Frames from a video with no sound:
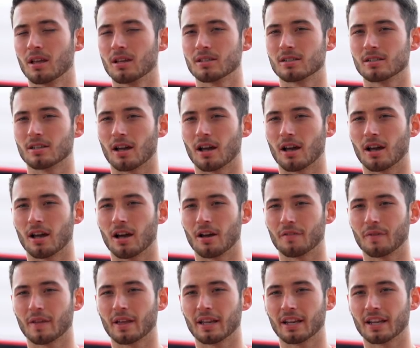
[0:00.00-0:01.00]
so I
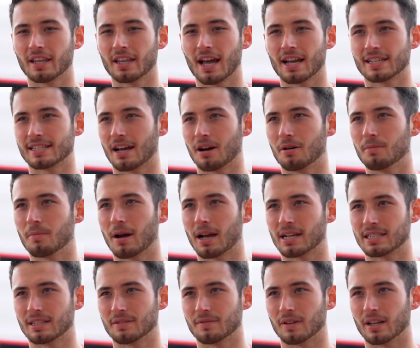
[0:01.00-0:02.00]
think that's helped
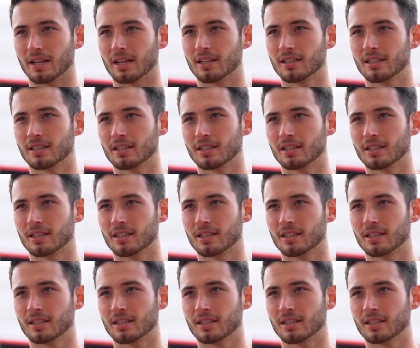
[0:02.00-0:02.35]
massively.